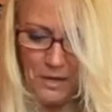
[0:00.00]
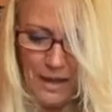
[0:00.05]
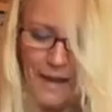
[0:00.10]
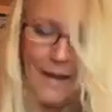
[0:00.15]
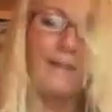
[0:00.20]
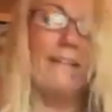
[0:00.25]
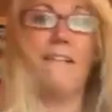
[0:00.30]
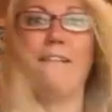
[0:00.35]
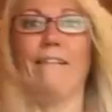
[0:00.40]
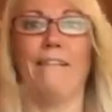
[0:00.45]

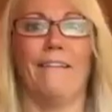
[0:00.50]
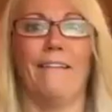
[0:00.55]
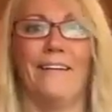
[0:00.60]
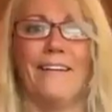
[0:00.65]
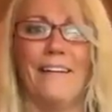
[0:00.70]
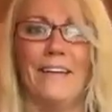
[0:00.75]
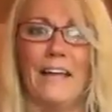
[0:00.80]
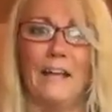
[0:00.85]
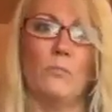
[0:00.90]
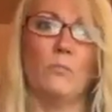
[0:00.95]
and we called
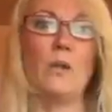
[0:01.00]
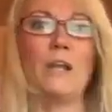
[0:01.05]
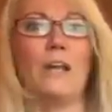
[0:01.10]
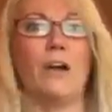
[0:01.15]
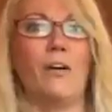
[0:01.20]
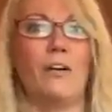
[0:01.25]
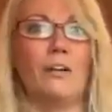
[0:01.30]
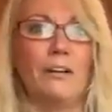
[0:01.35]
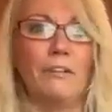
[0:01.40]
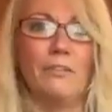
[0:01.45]
everything
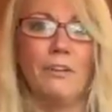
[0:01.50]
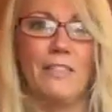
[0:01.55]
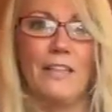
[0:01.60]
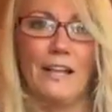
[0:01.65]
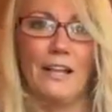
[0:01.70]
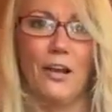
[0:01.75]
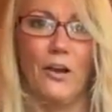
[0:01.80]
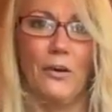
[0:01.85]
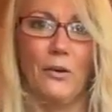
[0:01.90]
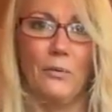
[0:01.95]
Coke,
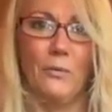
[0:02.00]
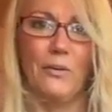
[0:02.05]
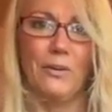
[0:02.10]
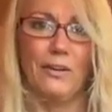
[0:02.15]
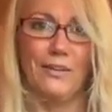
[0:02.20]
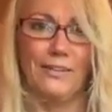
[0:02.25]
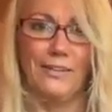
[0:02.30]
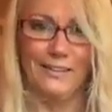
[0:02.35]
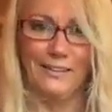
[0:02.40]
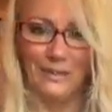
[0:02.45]
you know, we
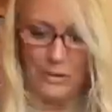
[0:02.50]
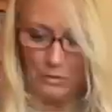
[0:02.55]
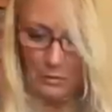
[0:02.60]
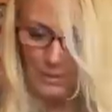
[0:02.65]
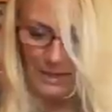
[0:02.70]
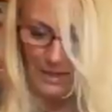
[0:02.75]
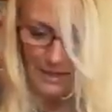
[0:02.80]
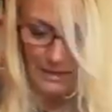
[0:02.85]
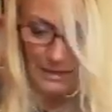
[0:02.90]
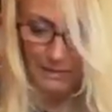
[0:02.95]
didn't never drink
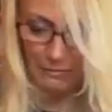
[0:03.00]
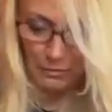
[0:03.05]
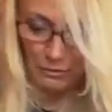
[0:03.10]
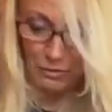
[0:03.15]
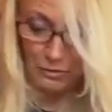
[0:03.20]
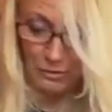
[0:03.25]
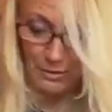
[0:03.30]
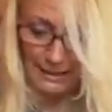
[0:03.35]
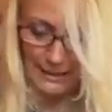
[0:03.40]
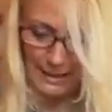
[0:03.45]
name brand
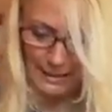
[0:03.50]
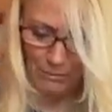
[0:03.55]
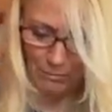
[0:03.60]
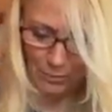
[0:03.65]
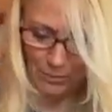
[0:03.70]
stuff.